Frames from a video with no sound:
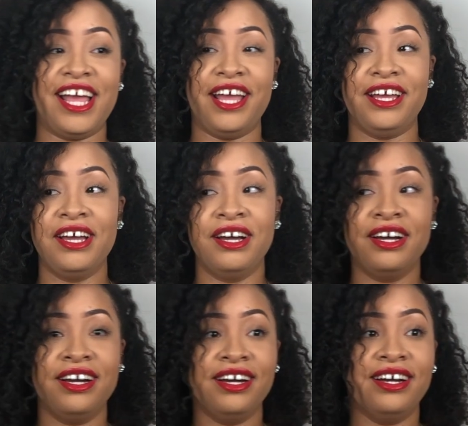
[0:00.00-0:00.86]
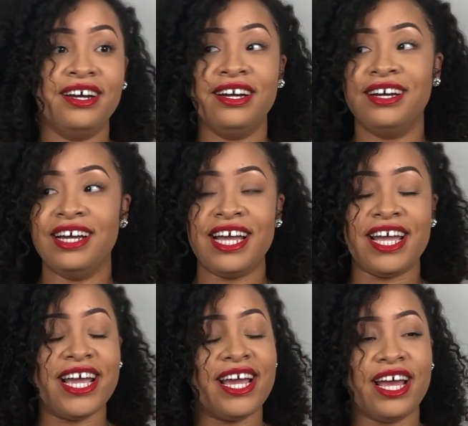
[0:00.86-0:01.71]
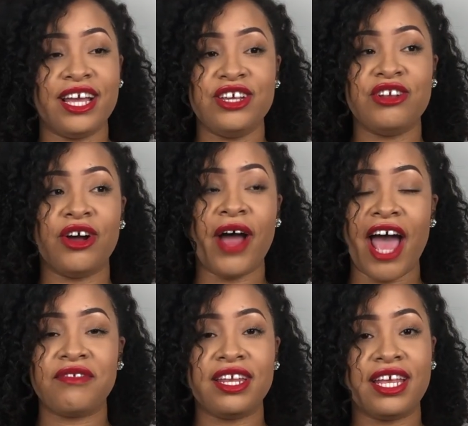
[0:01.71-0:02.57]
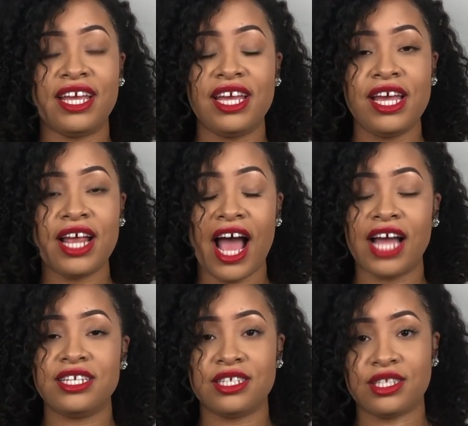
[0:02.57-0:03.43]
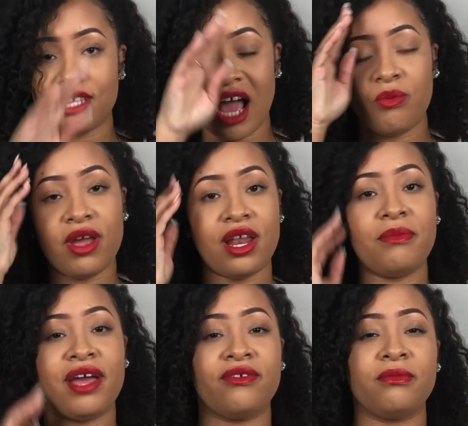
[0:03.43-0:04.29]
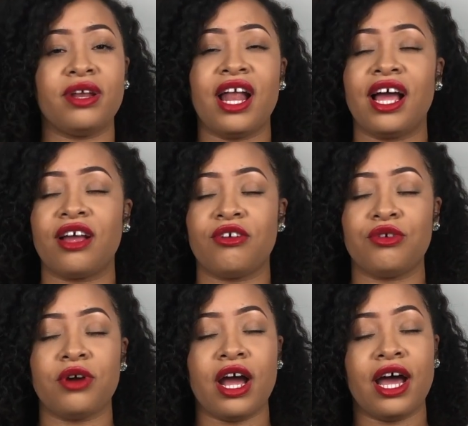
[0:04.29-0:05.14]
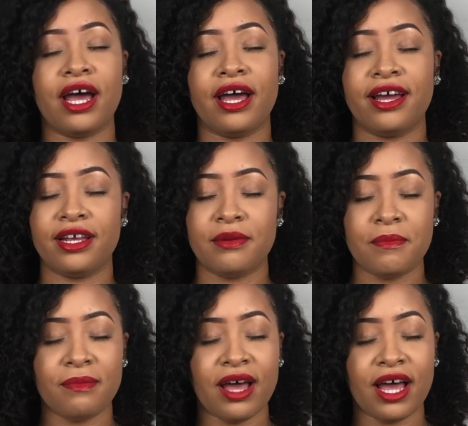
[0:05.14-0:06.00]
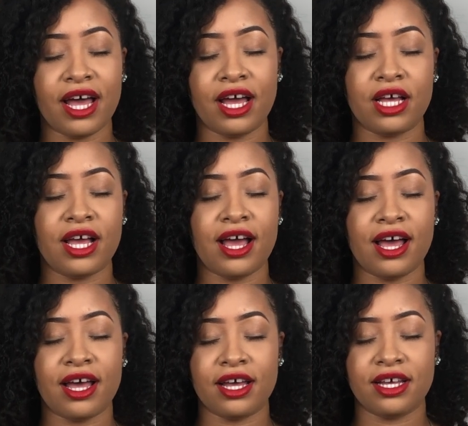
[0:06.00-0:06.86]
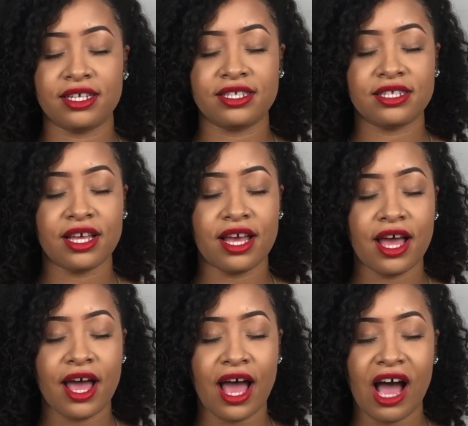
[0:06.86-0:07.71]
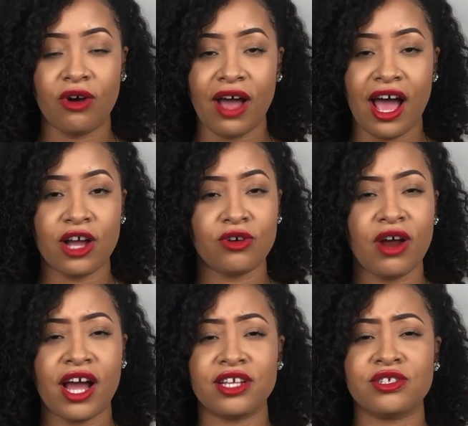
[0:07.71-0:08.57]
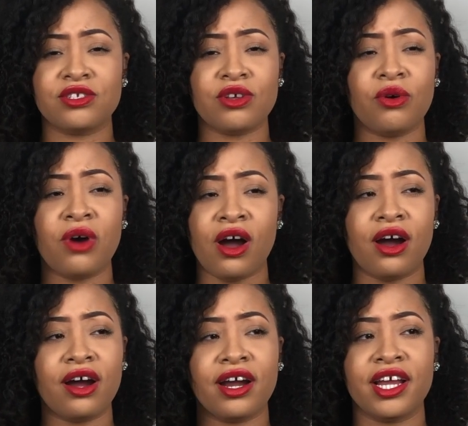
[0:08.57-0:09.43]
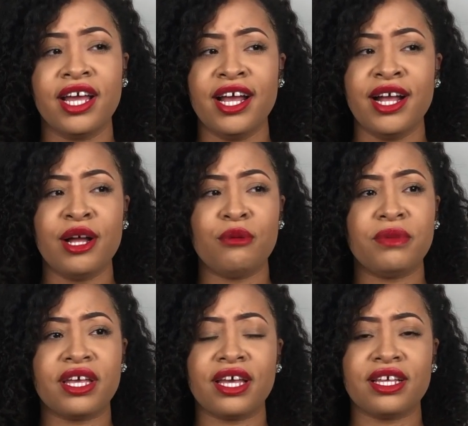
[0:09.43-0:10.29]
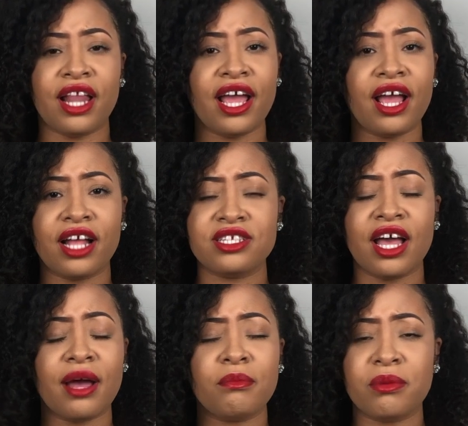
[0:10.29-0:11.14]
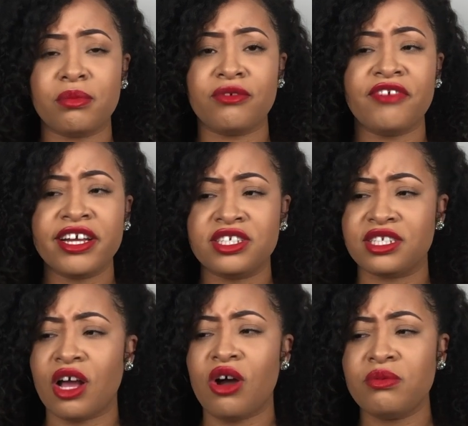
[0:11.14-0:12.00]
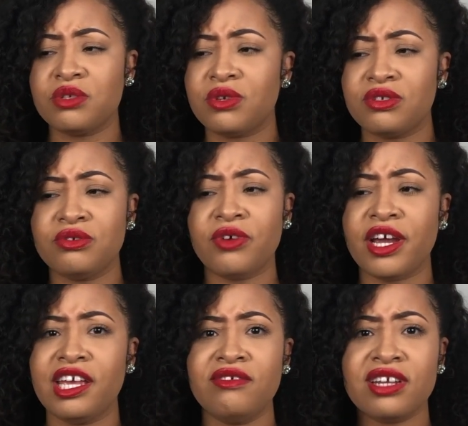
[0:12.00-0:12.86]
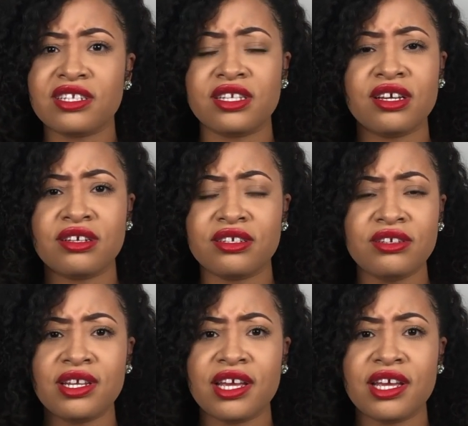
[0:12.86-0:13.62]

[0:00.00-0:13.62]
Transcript: like, and after the end, I went in the bathroom and I cried my eyes out. I cried so hard because like I'm a perfectionist. I always want to do great, even as a young